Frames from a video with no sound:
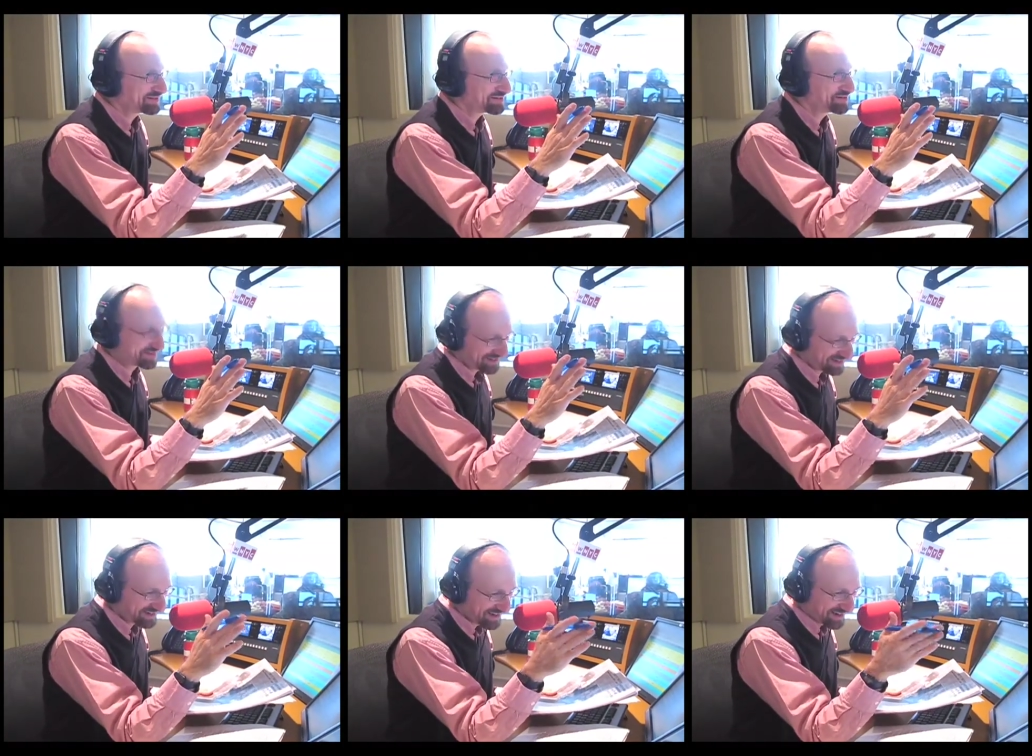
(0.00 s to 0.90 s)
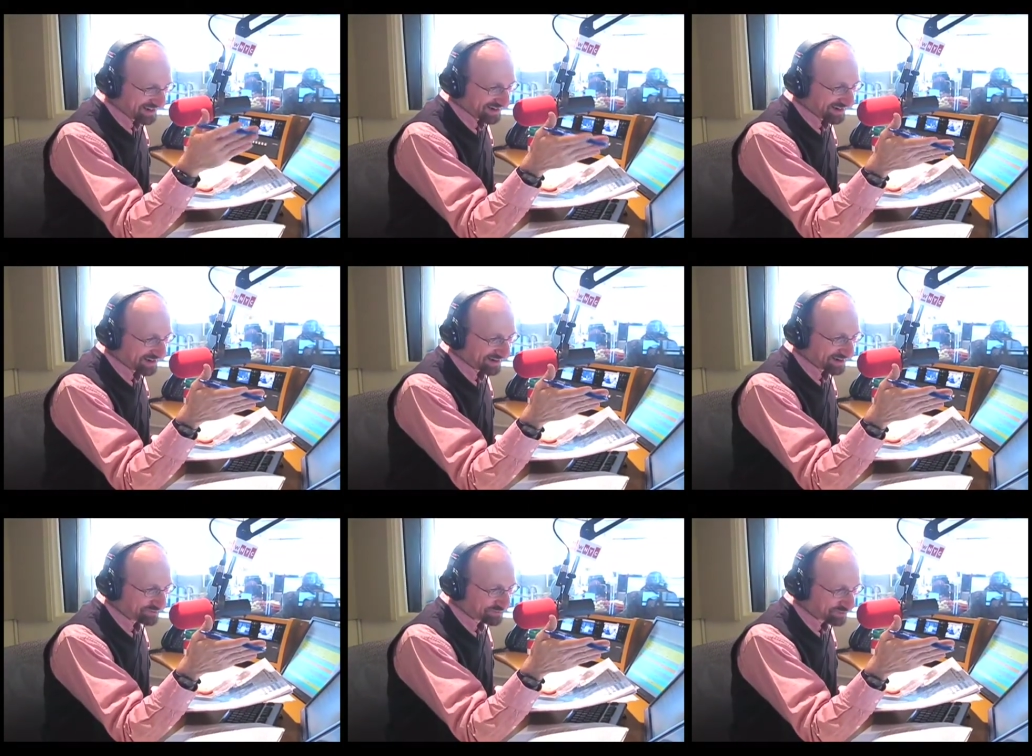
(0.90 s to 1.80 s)
nudity. Uh,
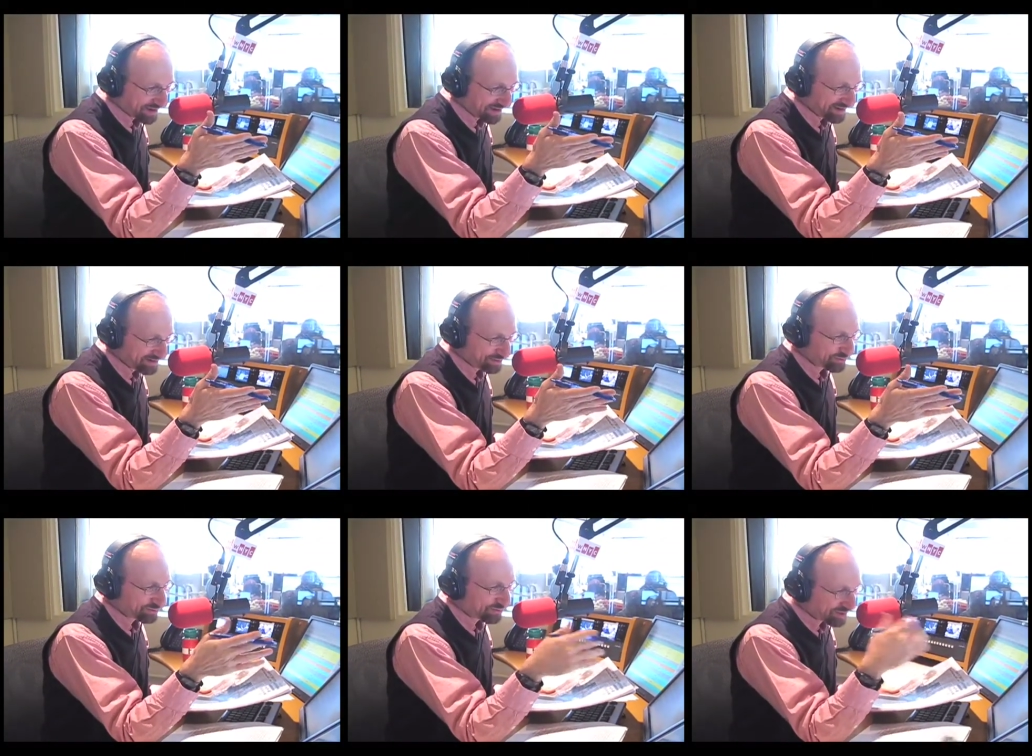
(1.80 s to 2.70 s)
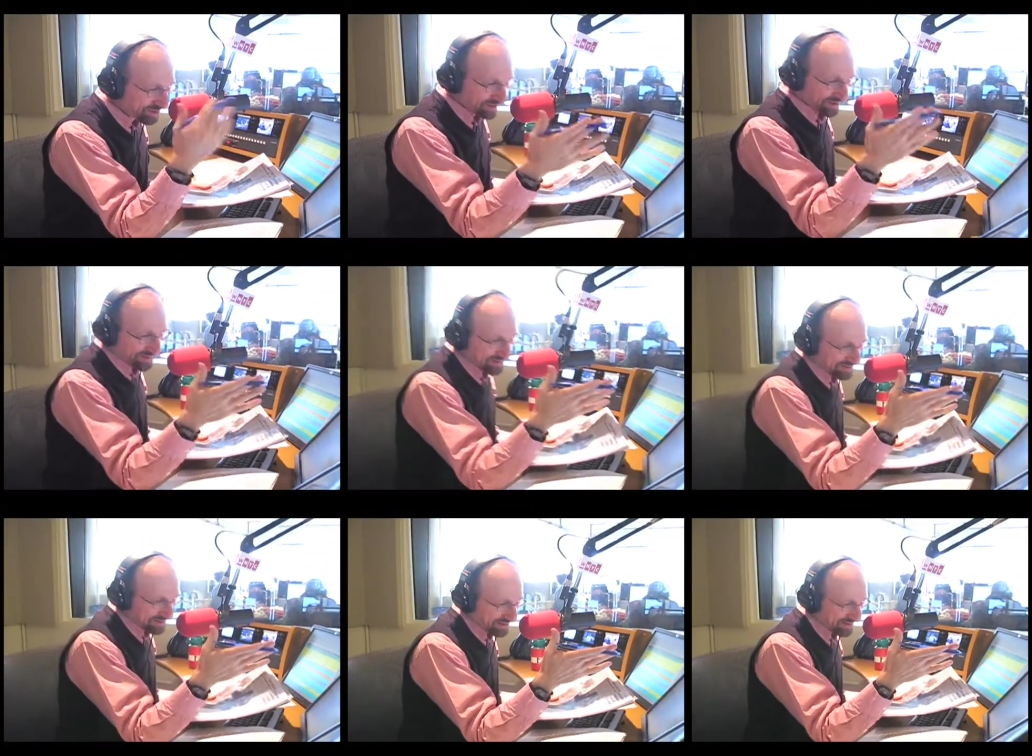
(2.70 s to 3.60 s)
yes. Brian, your
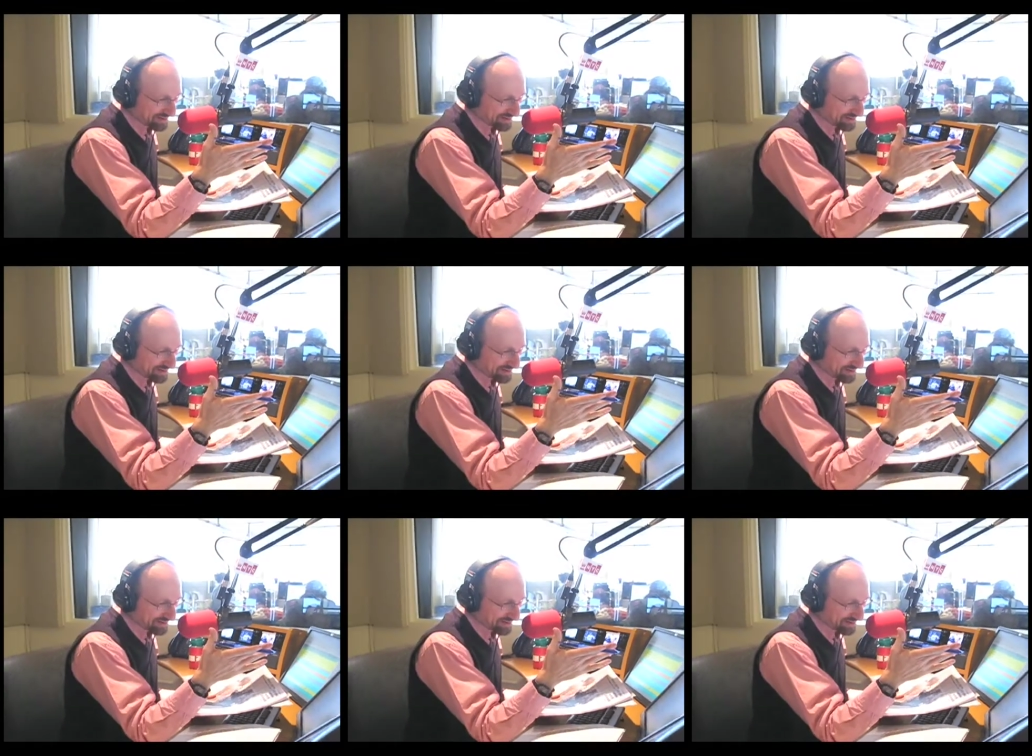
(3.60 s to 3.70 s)
uh,